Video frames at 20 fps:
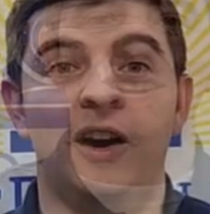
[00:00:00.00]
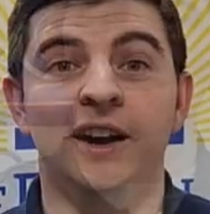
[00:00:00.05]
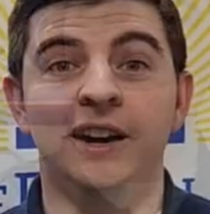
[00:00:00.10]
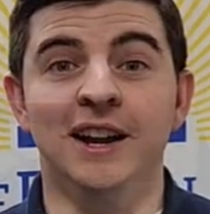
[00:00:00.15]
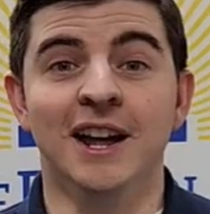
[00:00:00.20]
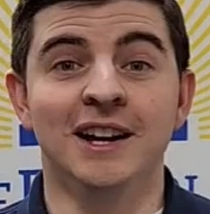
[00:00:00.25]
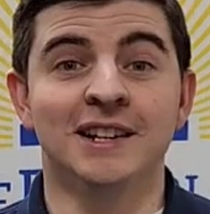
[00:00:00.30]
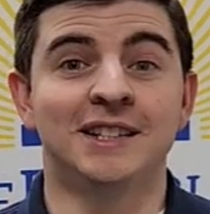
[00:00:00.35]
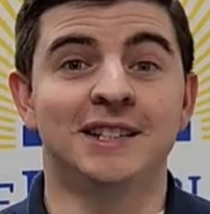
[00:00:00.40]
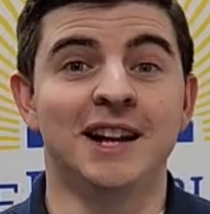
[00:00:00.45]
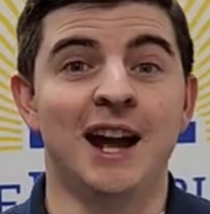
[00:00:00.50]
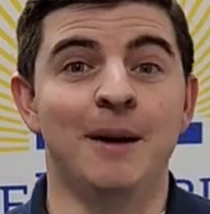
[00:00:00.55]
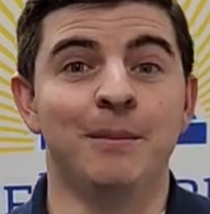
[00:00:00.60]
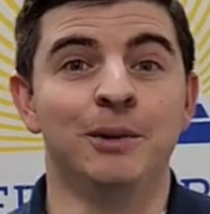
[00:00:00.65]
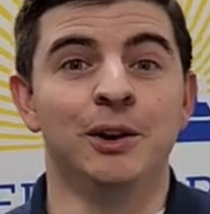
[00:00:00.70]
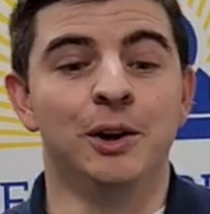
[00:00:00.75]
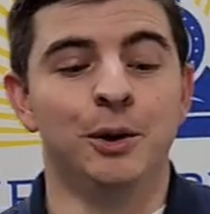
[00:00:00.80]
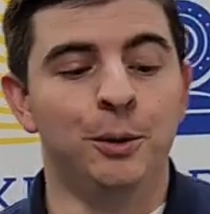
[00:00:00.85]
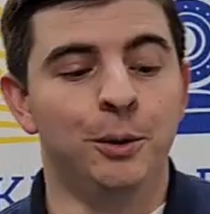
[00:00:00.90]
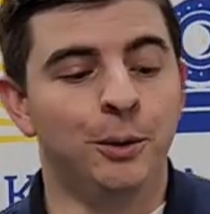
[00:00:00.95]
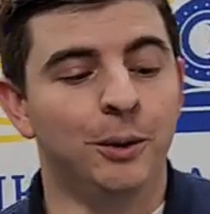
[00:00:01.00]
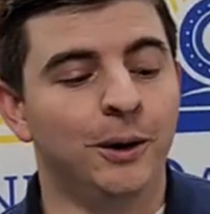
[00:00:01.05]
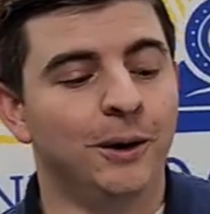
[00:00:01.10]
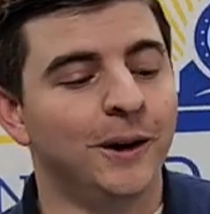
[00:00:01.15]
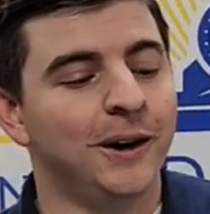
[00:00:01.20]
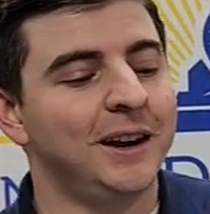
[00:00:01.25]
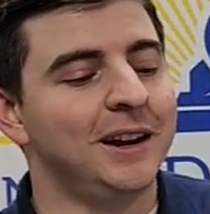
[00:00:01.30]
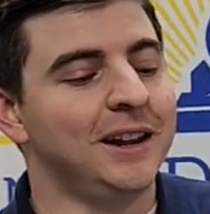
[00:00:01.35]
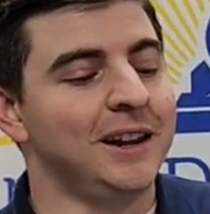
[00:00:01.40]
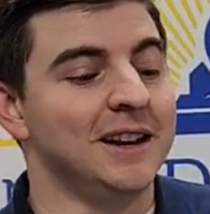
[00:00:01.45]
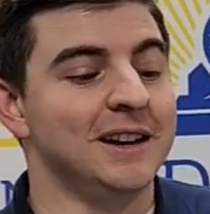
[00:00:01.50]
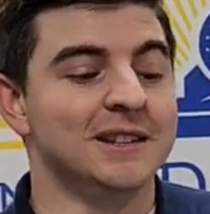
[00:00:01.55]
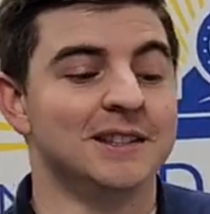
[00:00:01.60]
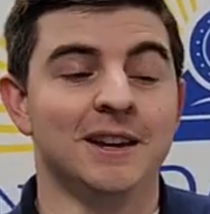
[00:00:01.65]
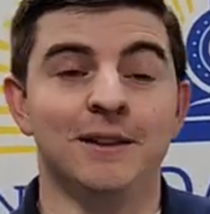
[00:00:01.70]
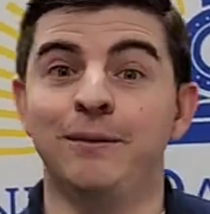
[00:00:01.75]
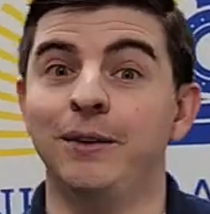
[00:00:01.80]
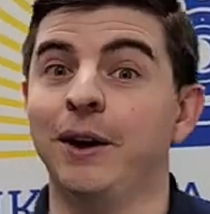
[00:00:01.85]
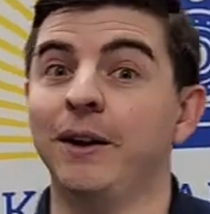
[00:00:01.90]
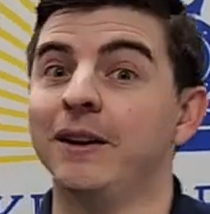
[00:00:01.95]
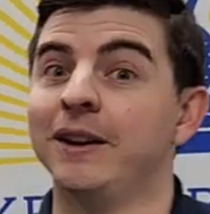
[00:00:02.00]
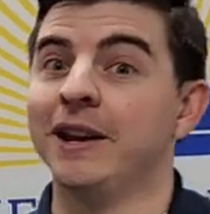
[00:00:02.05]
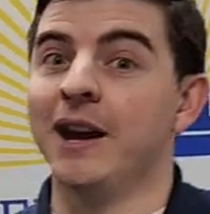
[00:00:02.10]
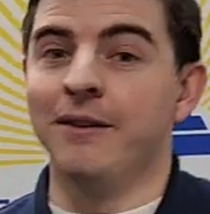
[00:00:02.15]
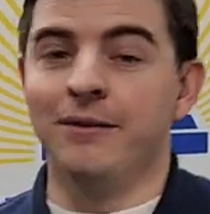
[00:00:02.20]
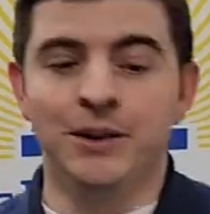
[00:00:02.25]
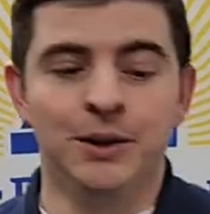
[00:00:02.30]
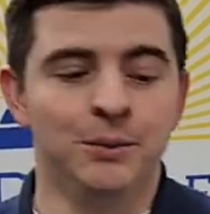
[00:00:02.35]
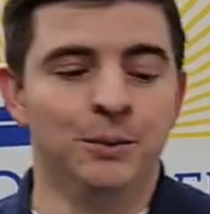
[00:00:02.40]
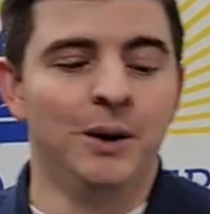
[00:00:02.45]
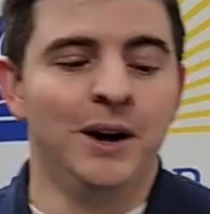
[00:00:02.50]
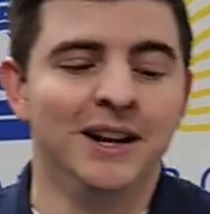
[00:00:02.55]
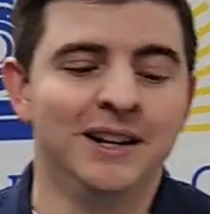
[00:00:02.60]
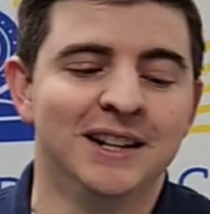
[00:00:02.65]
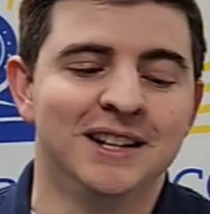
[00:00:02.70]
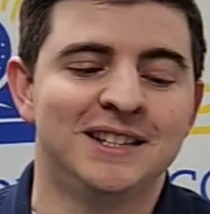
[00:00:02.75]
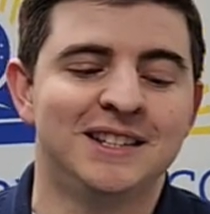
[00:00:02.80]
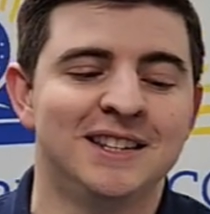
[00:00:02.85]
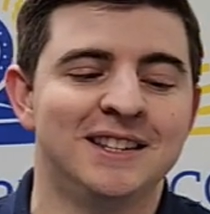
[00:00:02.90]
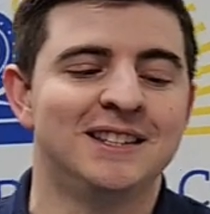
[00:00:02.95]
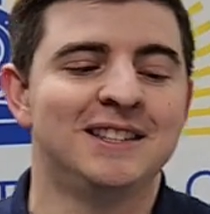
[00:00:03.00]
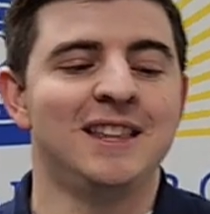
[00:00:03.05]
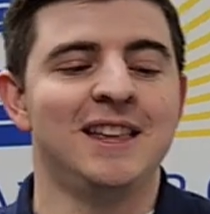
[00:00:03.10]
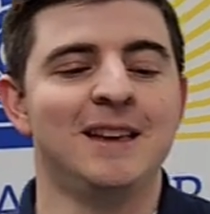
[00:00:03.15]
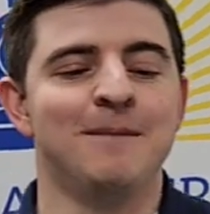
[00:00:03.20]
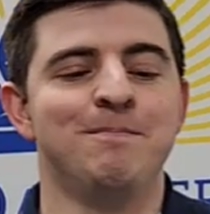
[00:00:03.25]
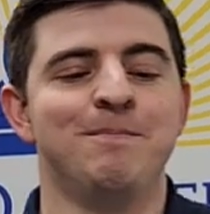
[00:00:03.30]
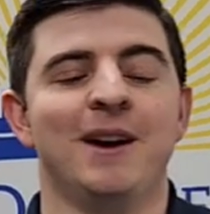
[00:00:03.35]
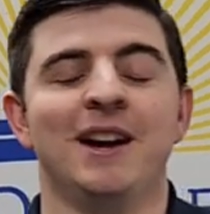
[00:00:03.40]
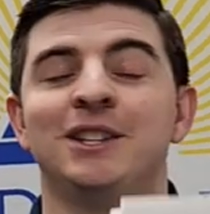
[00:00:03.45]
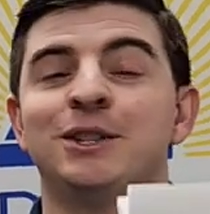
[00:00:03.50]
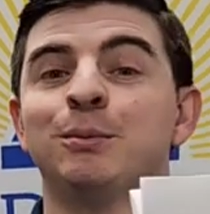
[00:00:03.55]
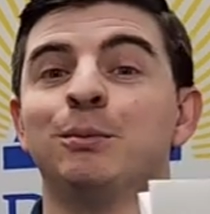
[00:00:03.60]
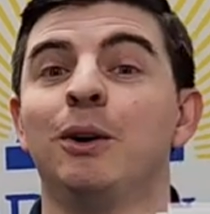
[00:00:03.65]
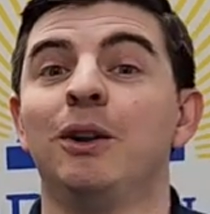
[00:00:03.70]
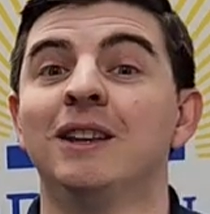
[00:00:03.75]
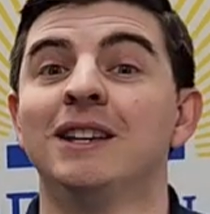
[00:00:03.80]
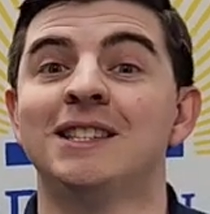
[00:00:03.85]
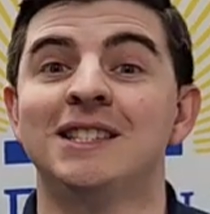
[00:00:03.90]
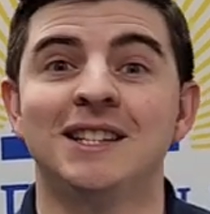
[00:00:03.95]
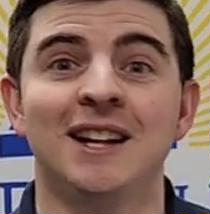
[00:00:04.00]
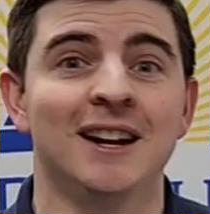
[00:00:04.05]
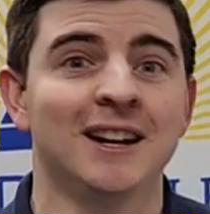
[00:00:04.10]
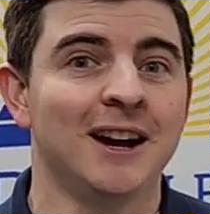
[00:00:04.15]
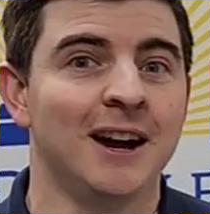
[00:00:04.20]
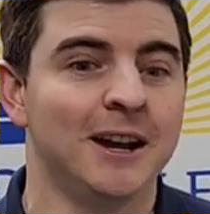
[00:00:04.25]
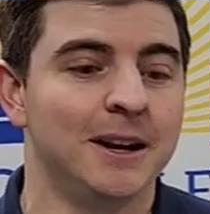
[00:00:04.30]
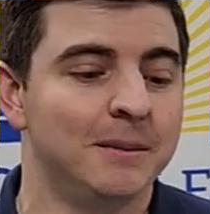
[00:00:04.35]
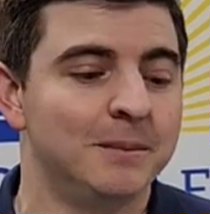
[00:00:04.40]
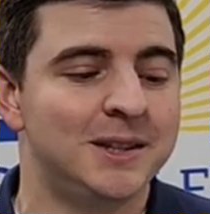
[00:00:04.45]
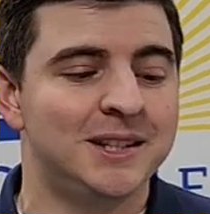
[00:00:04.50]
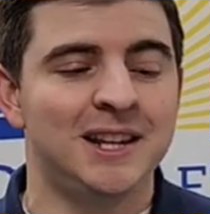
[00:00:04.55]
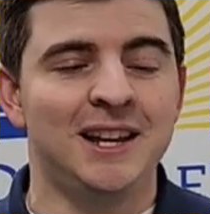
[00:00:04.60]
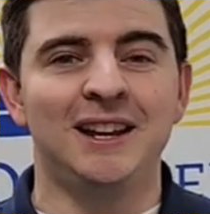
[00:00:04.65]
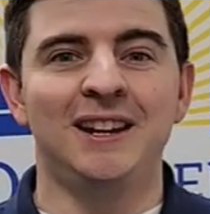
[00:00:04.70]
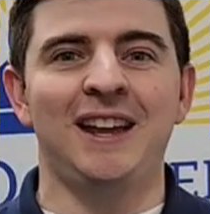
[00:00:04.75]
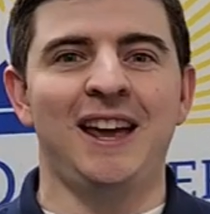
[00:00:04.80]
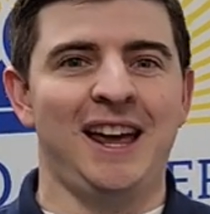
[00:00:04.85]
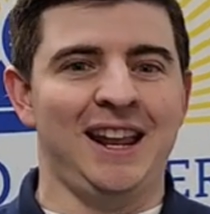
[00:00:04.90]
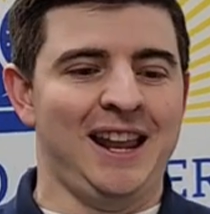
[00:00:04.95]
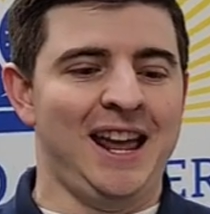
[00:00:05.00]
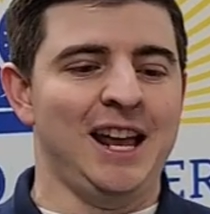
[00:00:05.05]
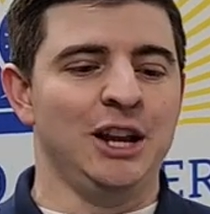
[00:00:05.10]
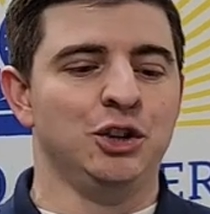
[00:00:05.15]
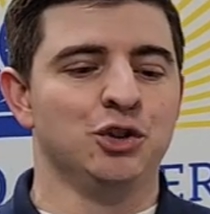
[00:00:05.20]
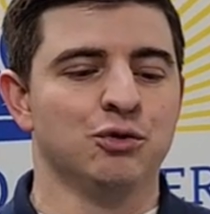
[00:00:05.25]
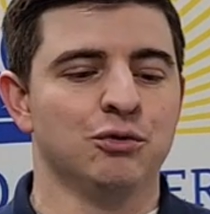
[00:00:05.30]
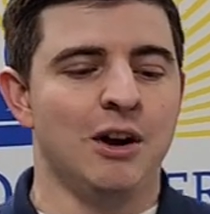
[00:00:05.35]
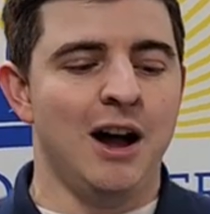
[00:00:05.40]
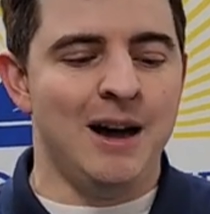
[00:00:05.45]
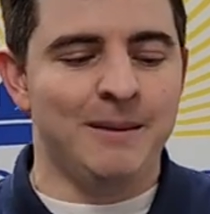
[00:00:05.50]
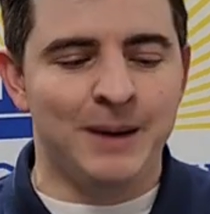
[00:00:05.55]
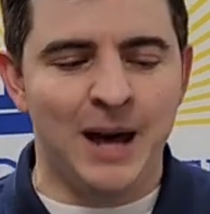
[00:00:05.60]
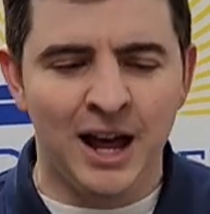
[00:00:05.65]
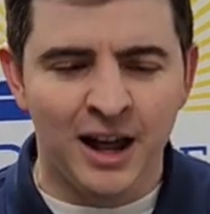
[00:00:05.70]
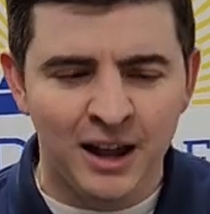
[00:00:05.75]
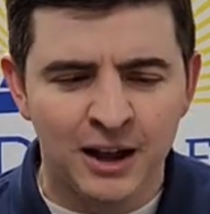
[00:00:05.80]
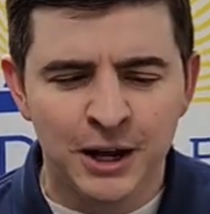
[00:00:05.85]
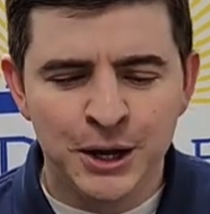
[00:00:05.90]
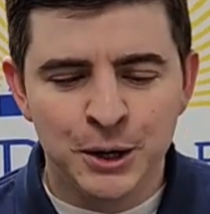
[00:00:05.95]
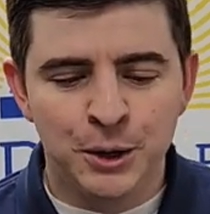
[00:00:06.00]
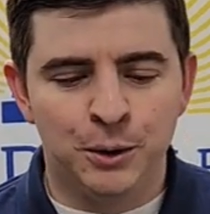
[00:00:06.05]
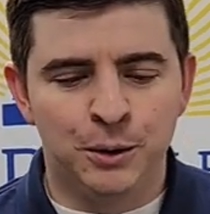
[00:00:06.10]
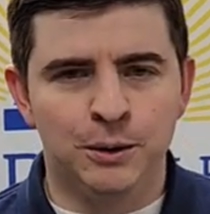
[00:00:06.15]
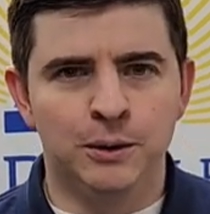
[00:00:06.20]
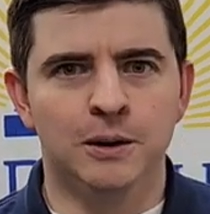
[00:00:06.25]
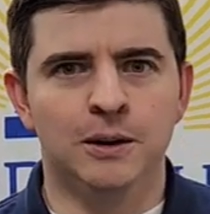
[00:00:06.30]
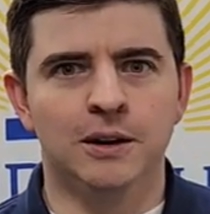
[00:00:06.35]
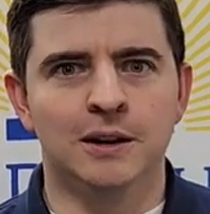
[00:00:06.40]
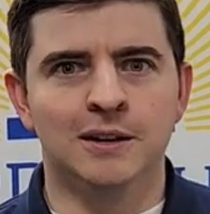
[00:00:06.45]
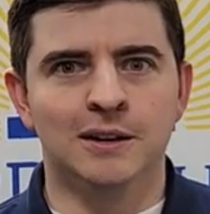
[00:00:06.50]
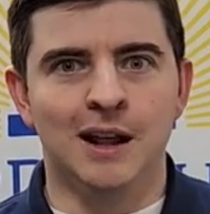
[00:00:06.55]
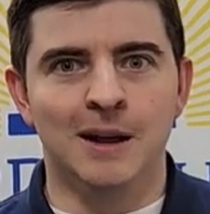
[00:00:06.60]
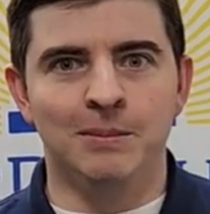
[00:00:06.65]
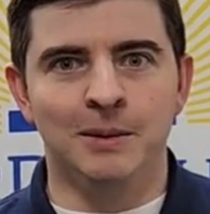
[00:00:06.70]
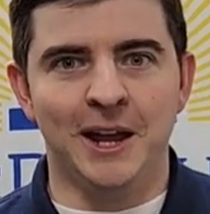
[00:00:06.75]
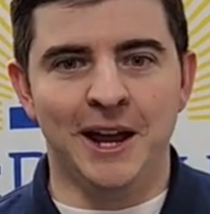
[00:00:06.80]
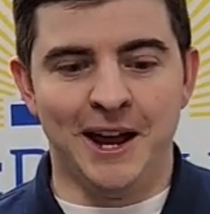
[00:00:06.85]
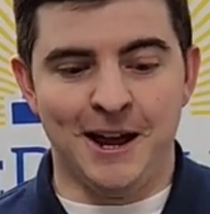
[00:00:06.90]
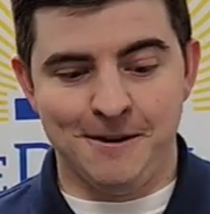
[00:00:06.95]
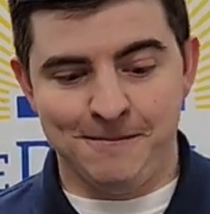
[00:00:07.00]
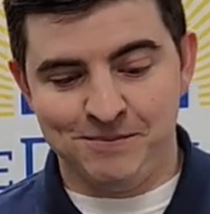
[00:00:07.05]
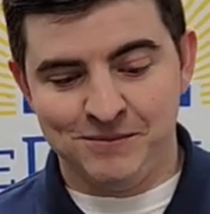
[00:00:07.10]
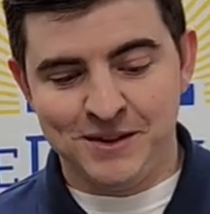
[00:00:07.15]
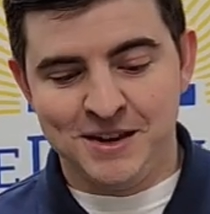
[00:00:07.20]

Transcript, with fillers: Our next Dabbler award is a very coveted one. This is the best rolling stock item seen in a drama or club layout.